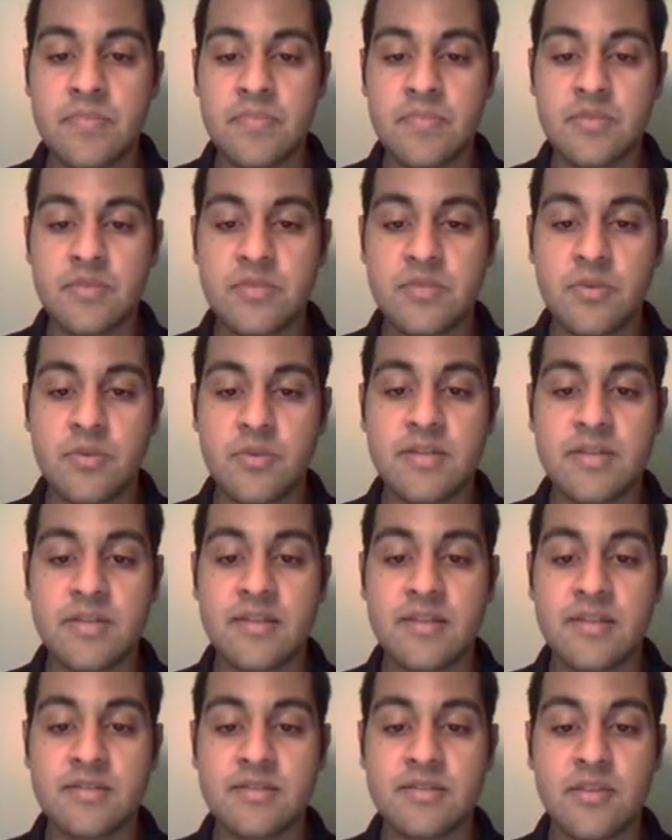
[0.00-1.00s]
This one's
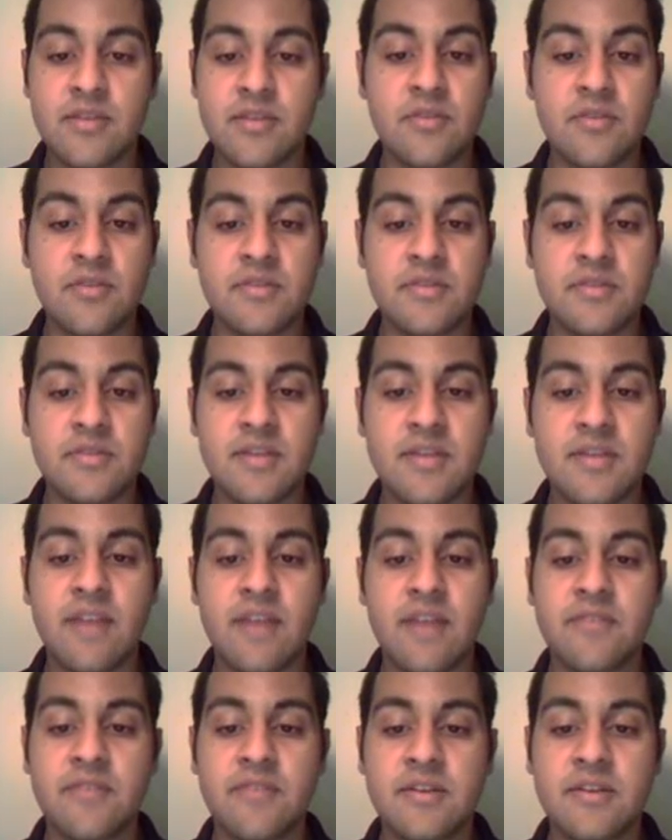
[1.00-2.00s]
at the center of the
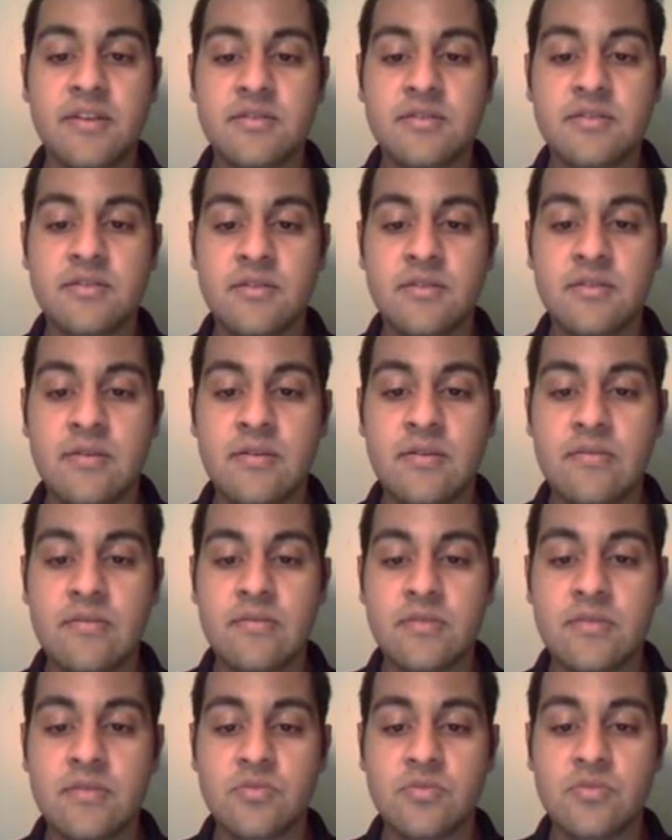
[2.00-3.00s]
side face.
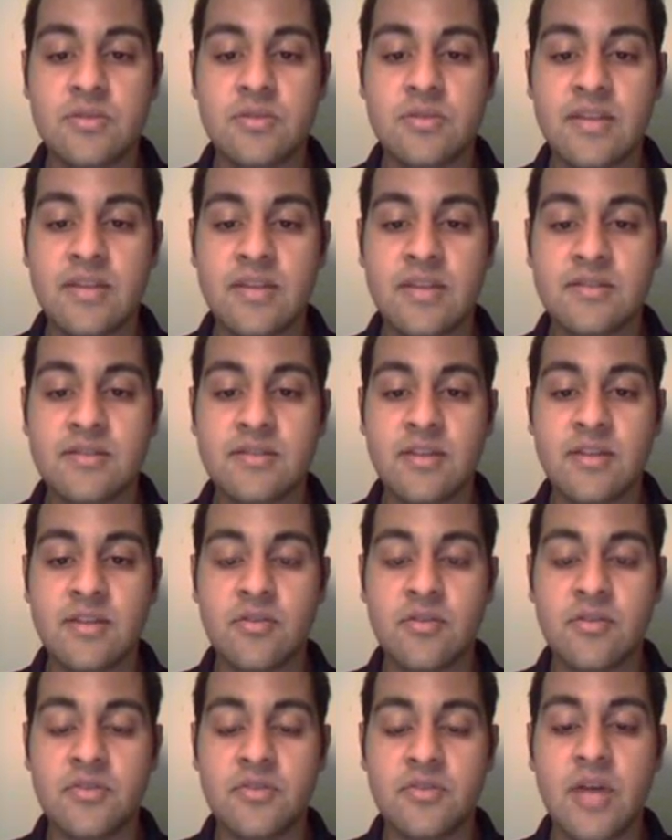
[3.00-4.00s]
This one's at the
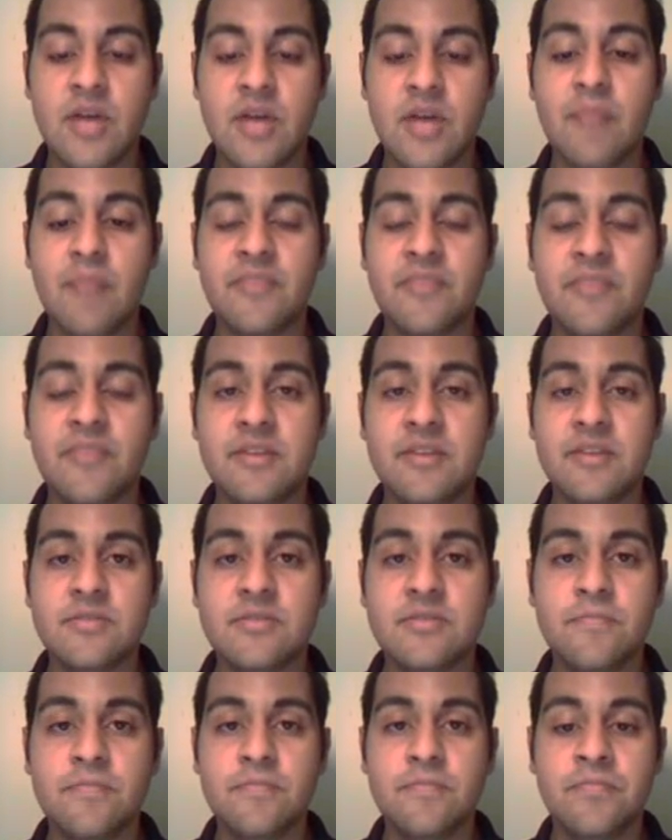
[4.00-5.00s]
center of the top
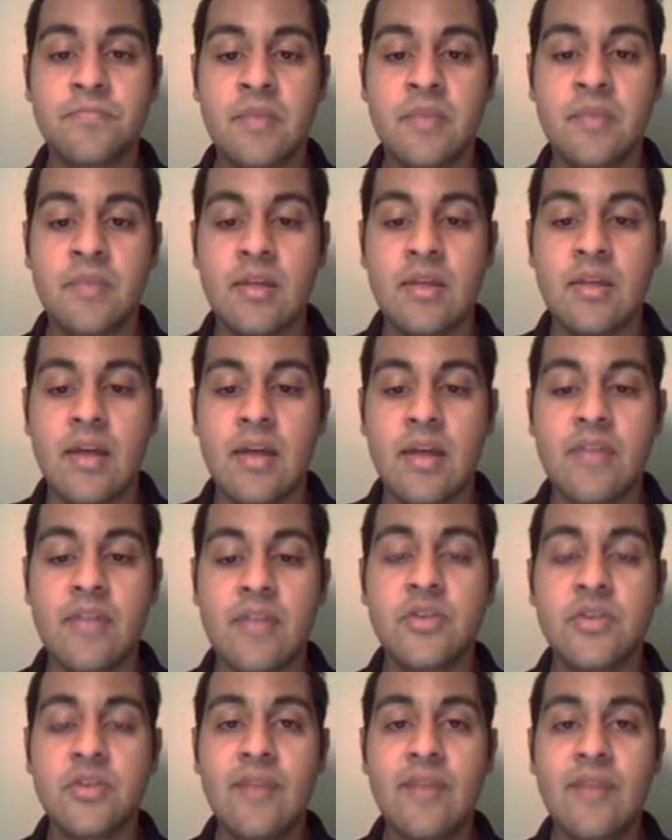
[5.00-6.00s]
face.
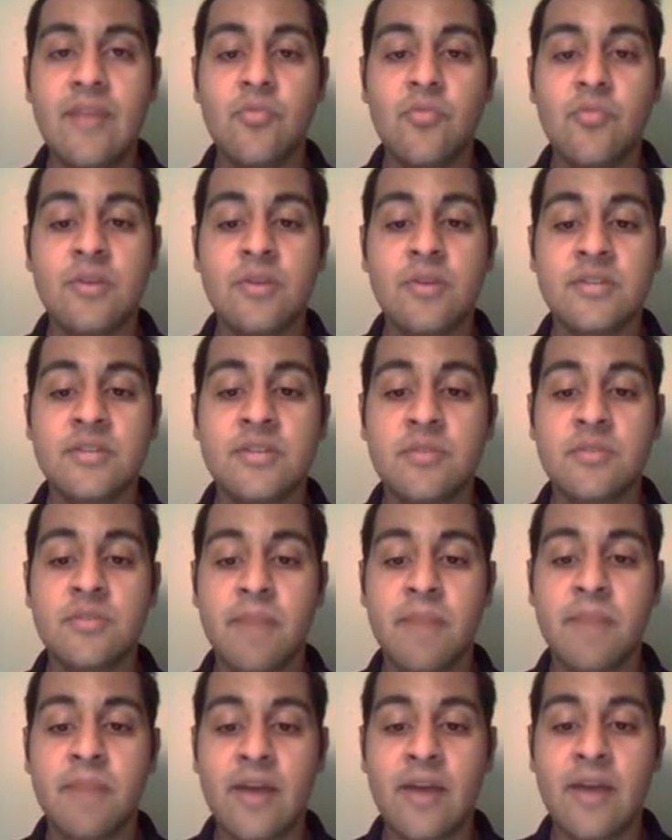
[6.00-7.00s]
And then you have the ones that are in the
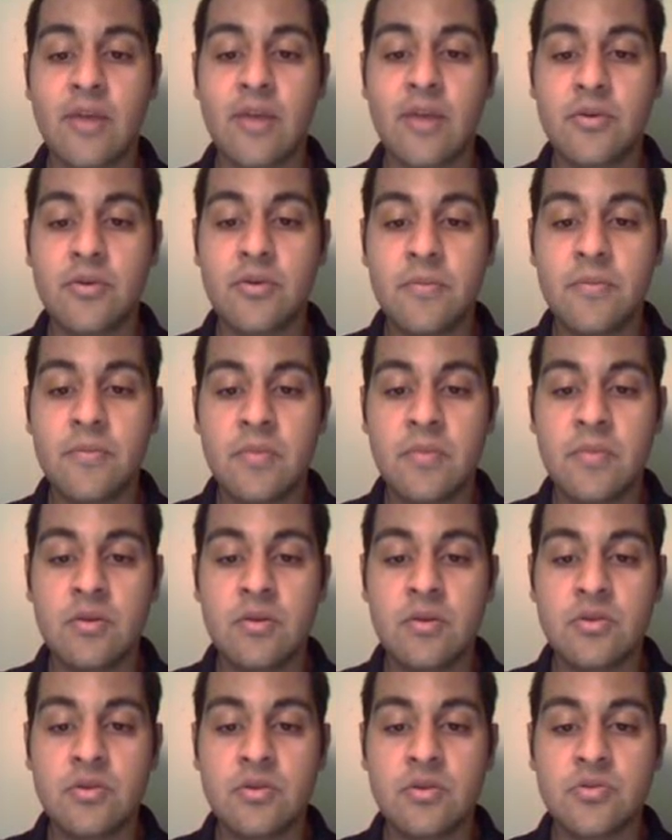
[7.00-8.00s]
background.
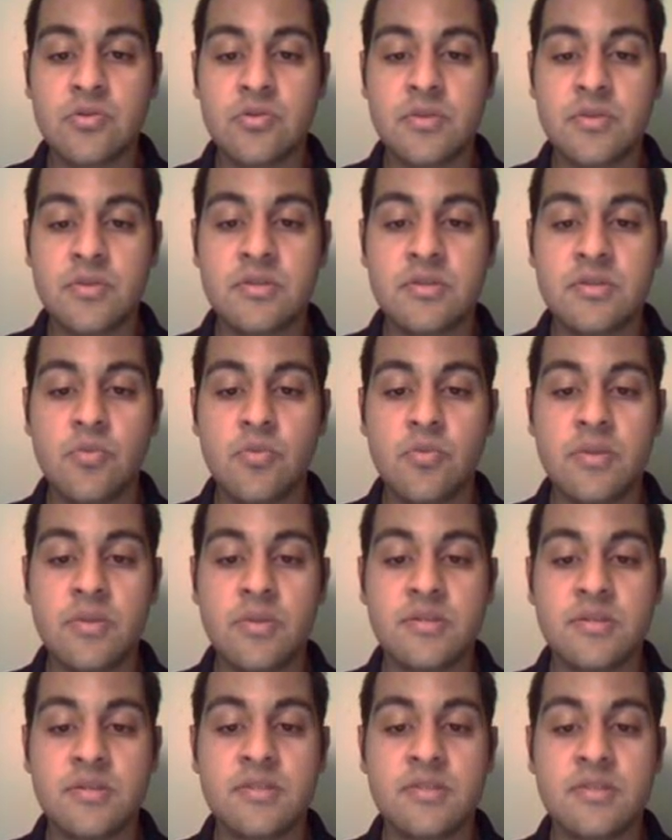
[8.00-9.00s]
So this is the one
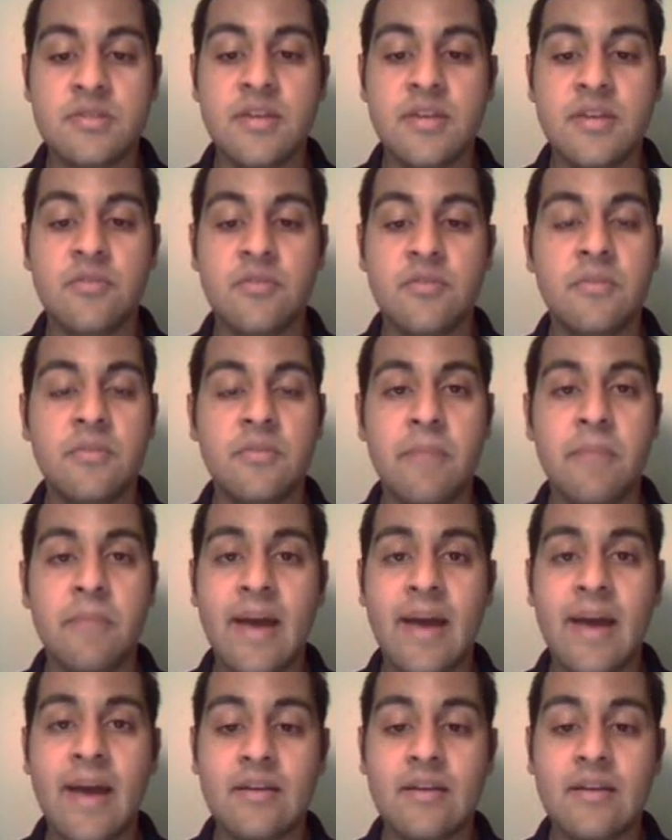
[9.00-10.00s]
that's in the center of the
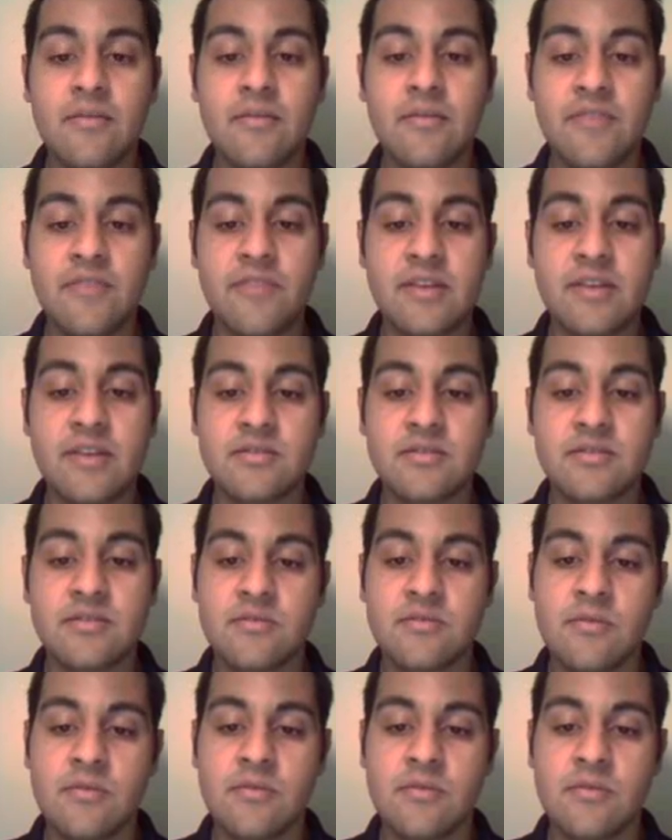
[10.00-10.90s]
back face.